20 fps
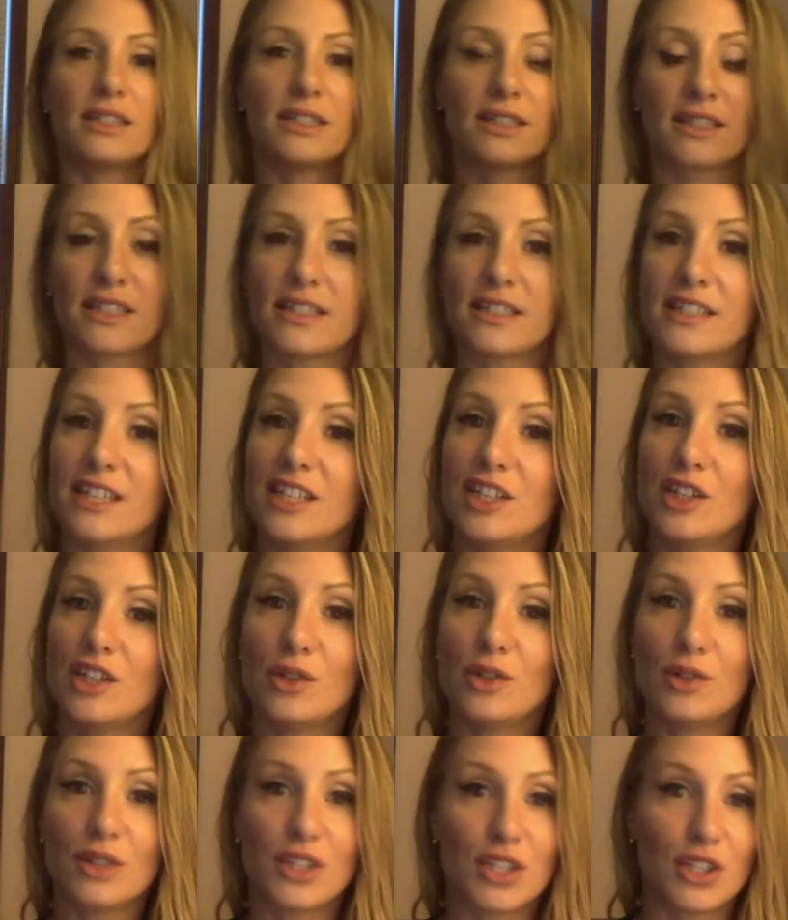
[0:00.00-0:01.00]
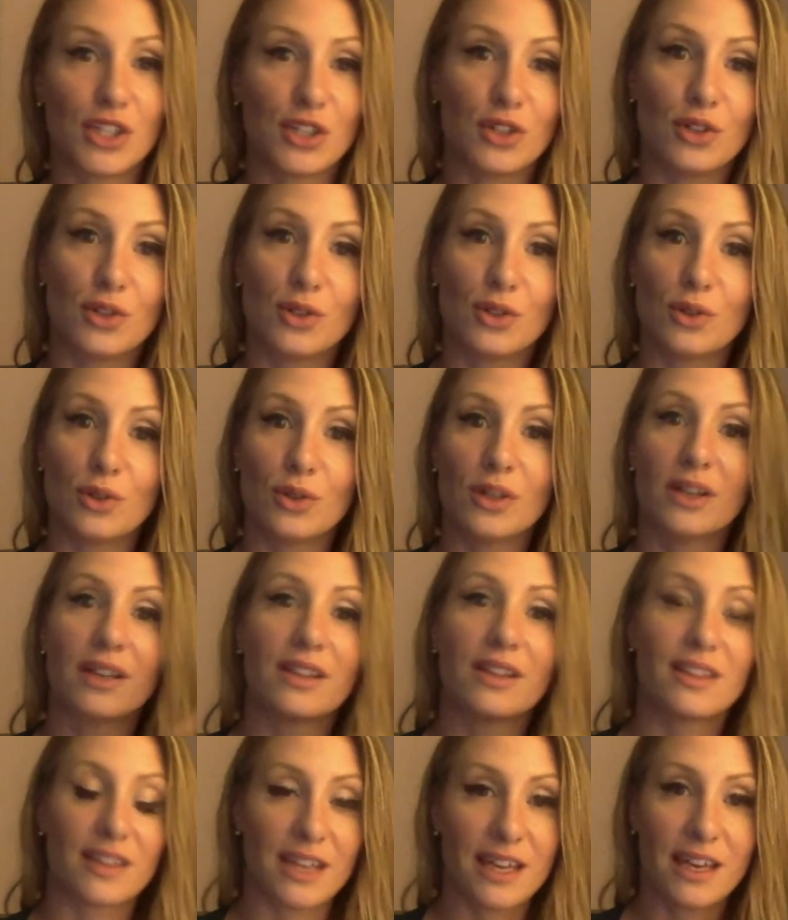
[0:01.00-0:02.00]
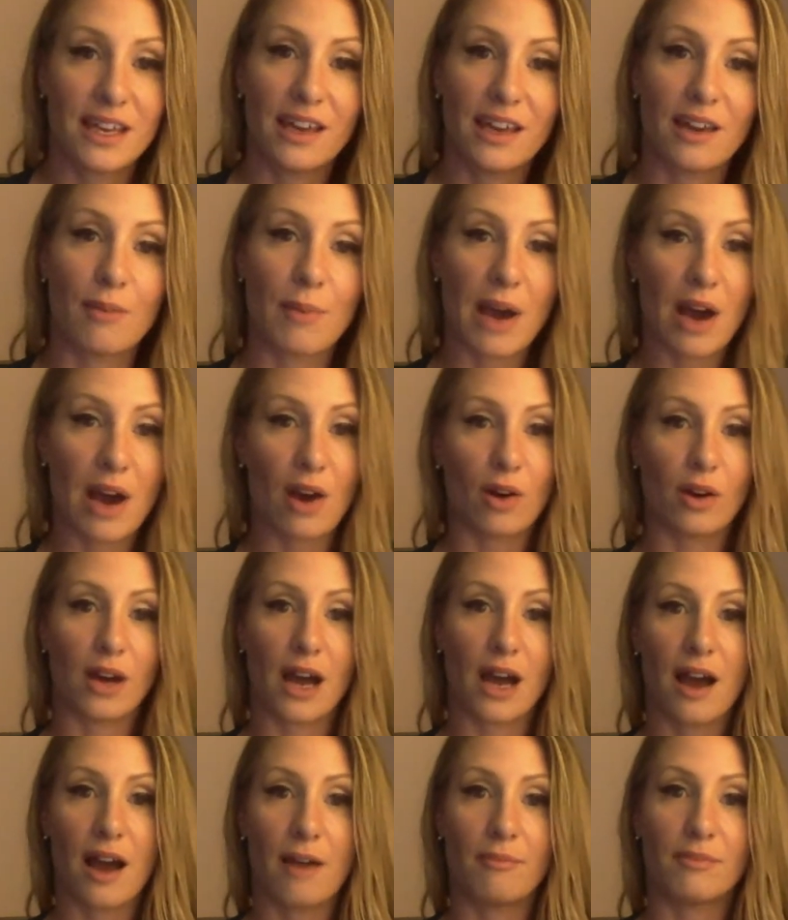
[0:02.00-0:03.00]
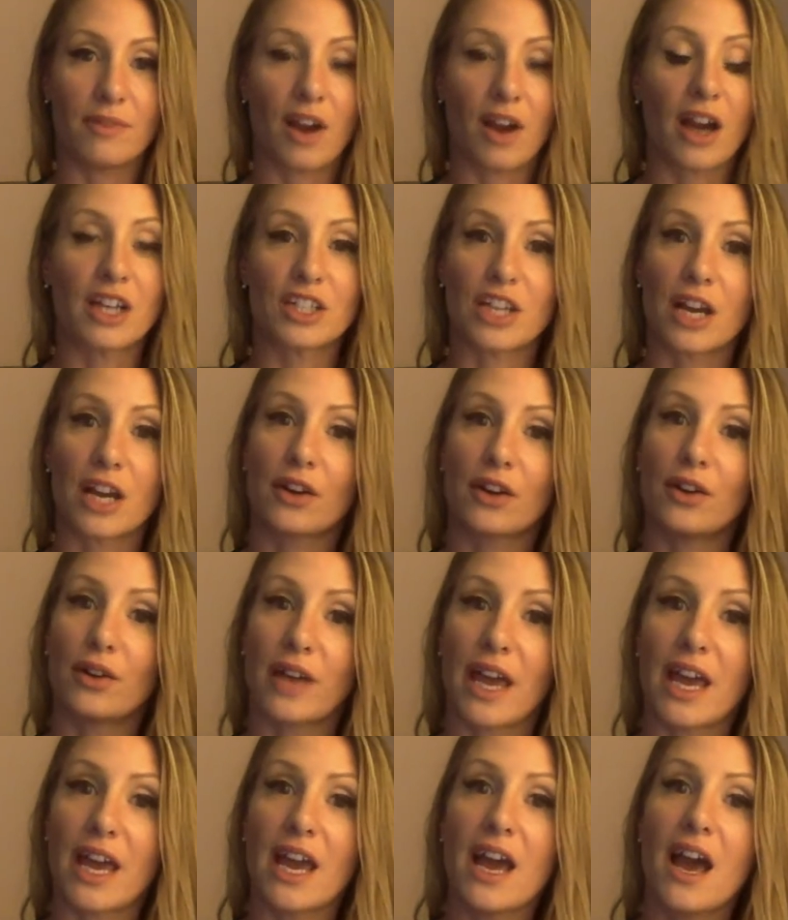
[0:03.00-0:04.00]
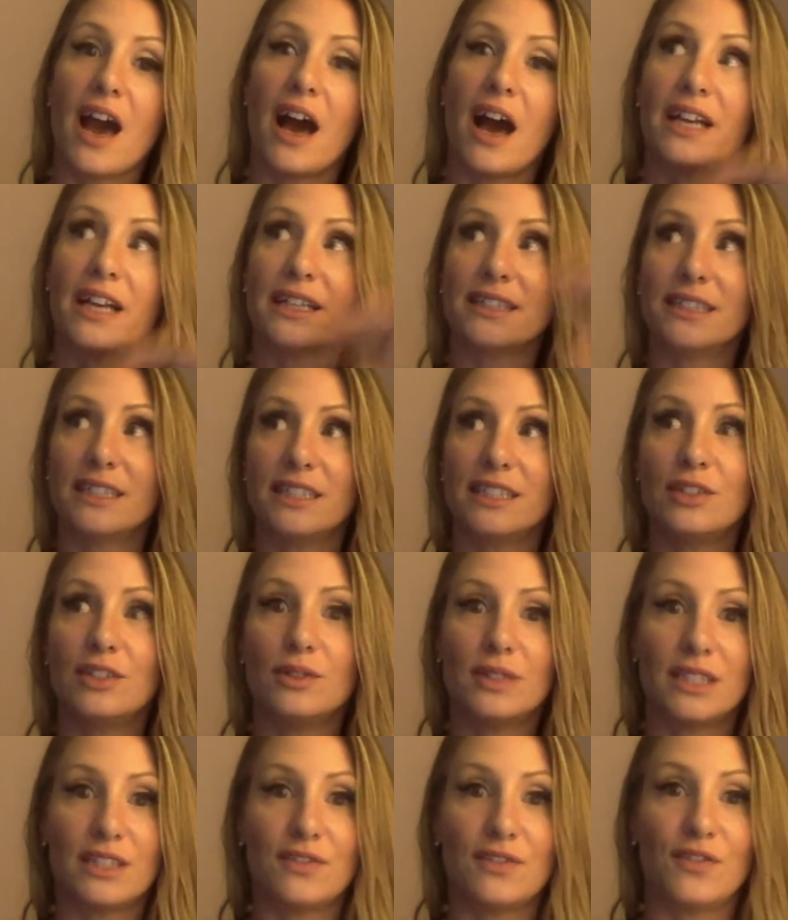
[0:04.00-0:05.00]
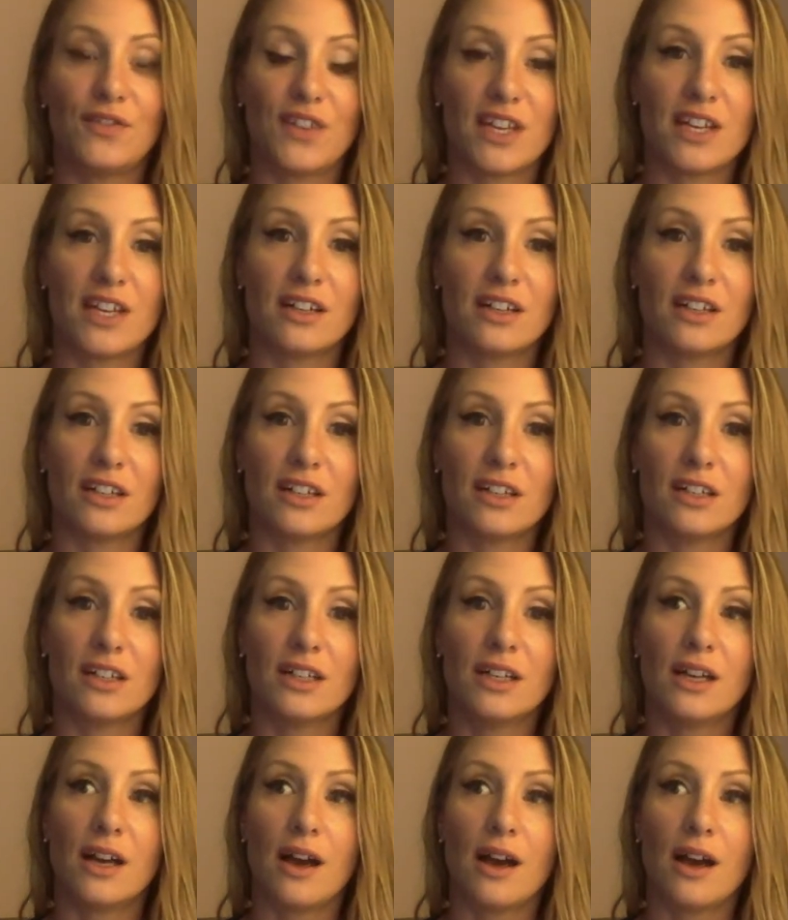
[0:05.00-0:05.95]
continue to thinking about um, heart chakra, okay, I continue to feel